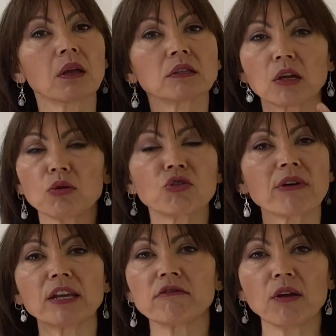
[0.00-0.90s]
So
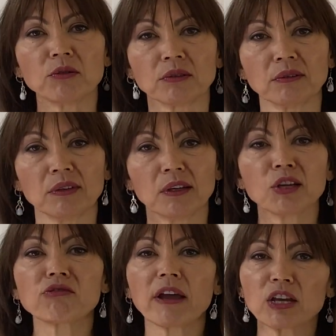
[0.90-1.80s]
create your own.
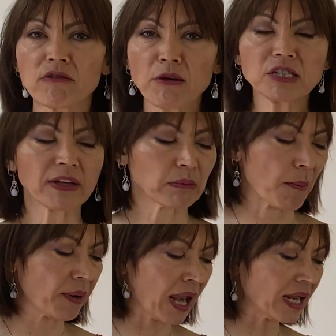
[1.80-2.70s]
Create your own
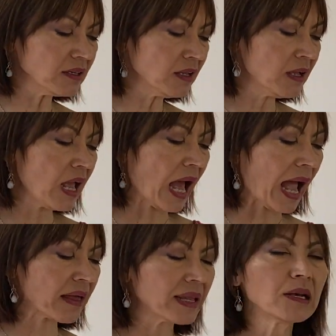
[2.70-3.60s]
development plan,
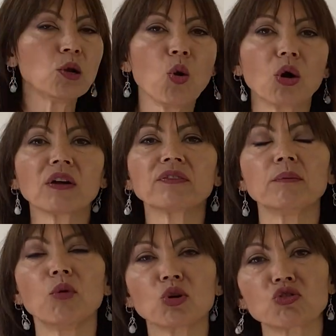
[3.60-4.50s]
and then look for more